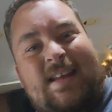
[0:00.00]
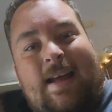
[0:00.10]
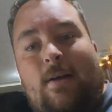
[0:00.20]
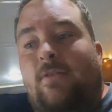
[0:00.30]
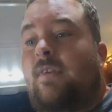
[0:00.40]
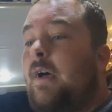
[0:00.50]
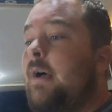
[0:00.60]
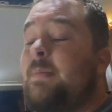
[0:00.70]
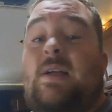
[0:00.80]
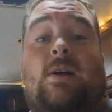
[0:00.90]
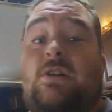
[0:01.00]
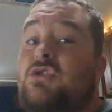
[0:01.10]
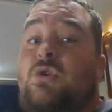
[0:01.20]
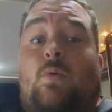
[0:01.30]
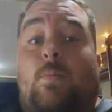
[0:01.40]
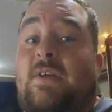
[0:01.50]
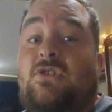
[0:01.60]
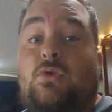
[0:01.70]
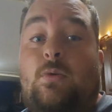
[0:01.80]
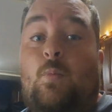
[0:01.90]
sounds. The air conditioner won't
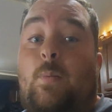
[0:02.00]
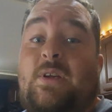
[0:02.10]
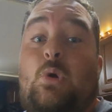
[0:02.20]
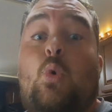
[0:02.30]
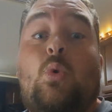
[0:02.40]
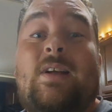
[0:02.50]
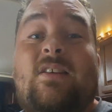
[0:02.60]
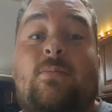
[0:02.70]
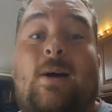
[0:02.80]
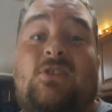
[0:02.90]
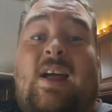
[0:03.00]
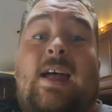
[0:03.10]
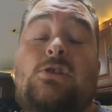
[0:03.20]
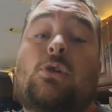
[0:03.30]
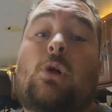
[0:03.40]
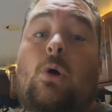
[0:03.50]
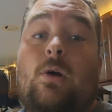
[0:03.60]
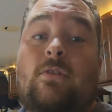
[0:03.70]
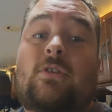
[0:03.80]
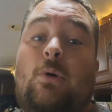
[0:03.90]
be cooling as much, and you'll
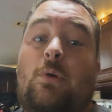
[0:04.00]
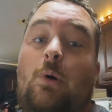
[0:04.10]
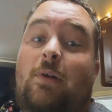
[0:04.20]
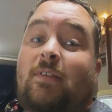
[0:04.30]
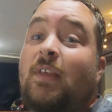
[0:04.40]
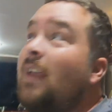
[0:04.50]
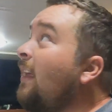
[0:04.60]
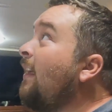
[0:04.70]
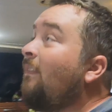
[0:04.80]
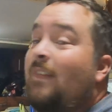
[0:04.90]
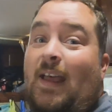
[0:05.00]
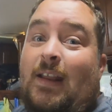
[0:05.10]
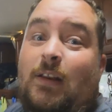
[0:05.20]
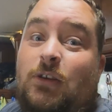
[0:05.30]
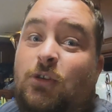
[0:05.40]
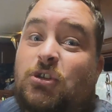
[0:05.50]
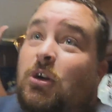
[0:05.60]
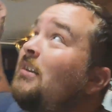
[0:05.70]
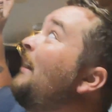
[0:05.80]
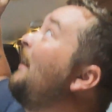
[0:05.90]
also notice that you'll
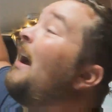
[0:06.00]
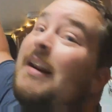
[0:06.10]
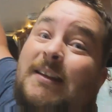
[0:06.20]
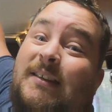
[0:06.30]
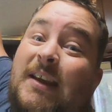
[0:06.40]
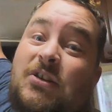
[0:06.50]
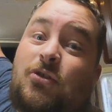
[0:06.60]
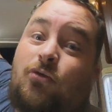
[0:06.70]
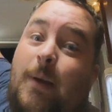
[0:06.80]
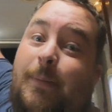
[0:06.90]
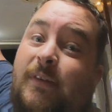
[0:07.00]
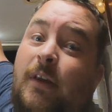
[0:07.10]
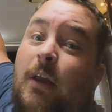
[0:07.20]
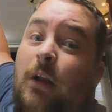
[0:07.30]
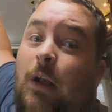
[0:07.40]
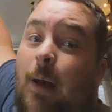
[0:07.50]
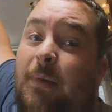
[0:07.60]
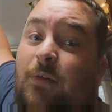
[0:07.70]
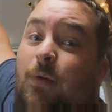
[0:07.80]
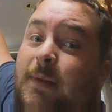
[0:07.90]
start to get condensation drips
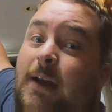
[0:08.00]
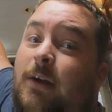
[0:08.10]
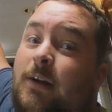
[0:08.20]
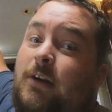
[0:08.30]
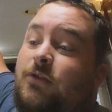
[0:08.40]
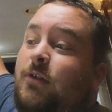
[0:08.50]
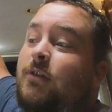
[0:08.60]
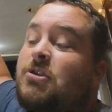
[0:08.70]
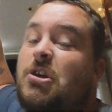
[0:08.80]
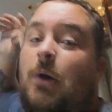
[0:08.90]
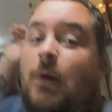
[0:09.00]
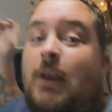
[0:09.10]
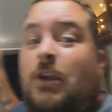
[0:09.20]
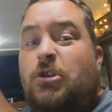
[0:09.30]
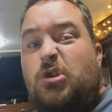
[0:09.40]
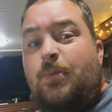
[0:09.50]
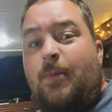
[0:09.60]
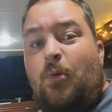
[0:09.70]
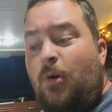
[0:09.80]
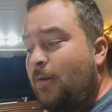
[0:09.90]
coming from the air conditioner. So super
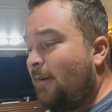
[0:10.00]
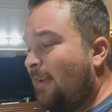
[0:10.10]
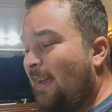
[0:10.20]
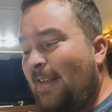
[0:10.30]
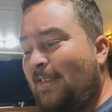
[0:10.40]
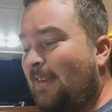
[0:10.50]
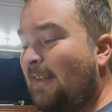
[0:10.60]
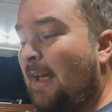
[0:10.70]
important. It's